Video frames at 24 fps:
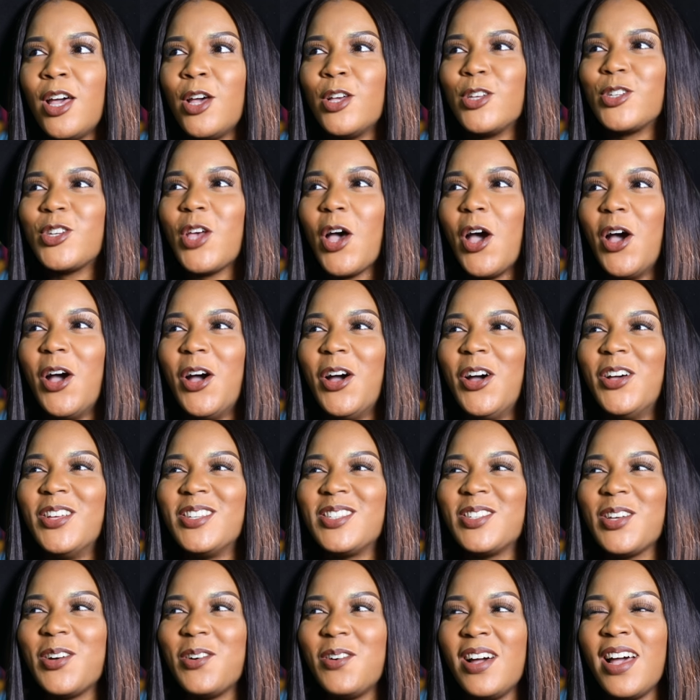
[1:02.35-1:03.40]
So,
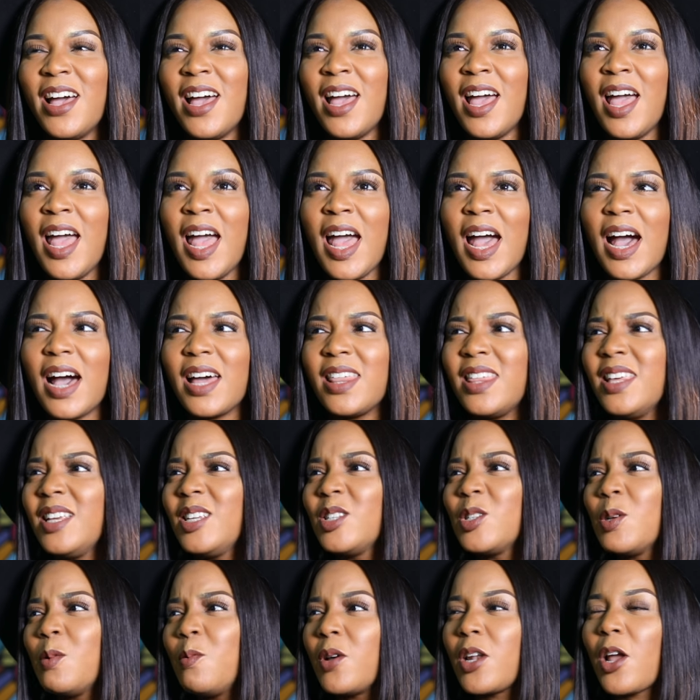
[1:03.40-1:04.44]
so I think
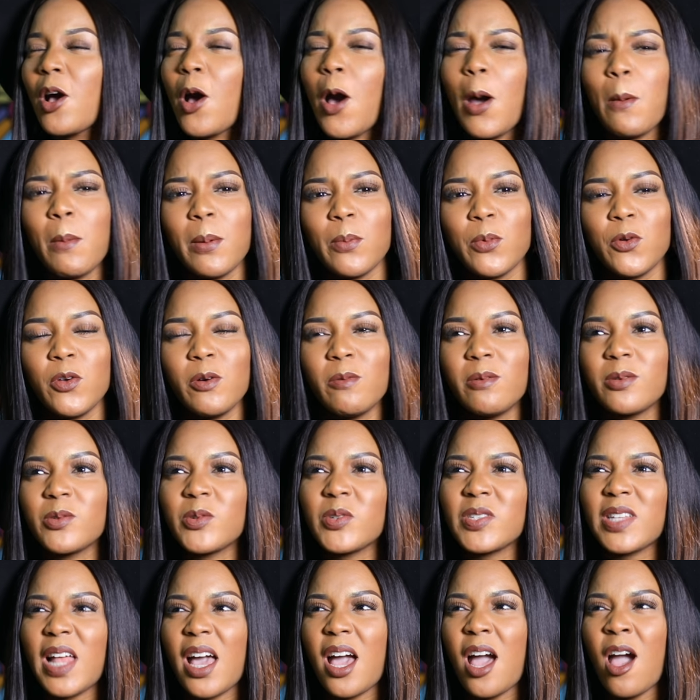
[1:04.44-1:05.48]
someone, I can't remember who it was,
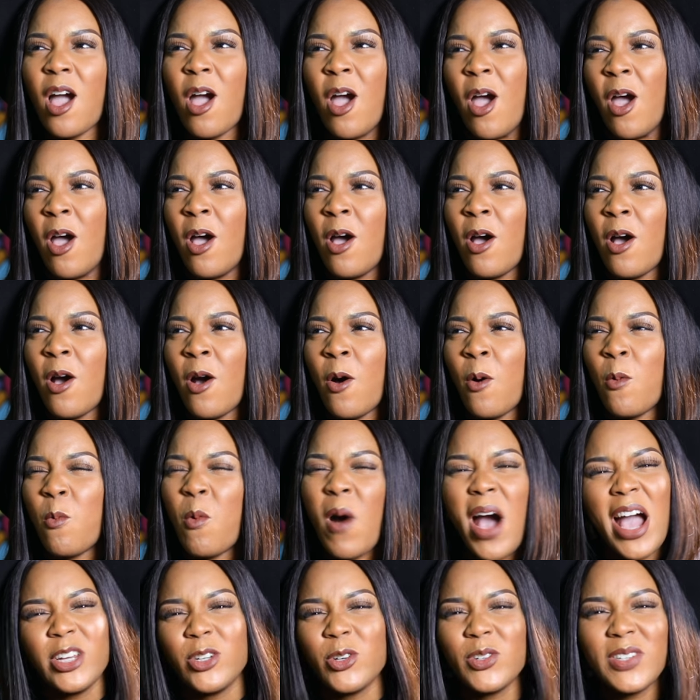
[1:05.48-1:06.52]
was like,
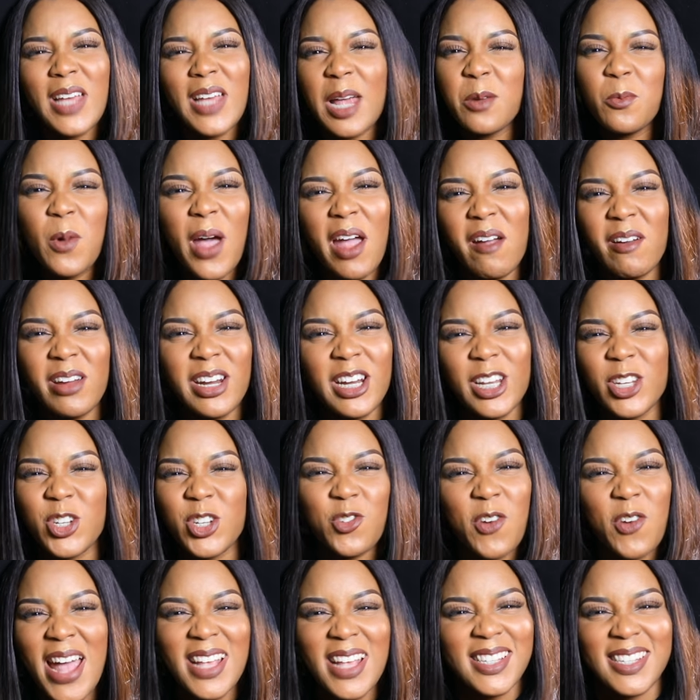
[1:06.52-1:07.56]
why is your dad wearing a
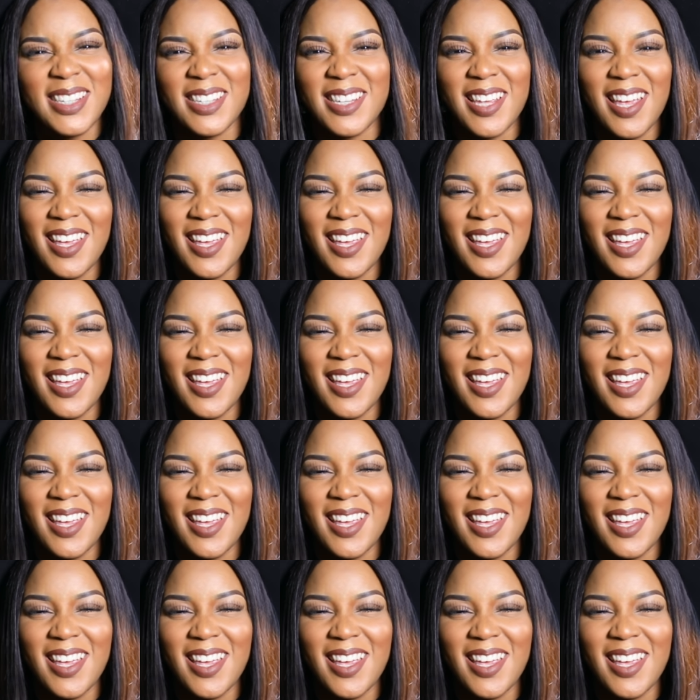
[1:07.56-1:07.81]
dress?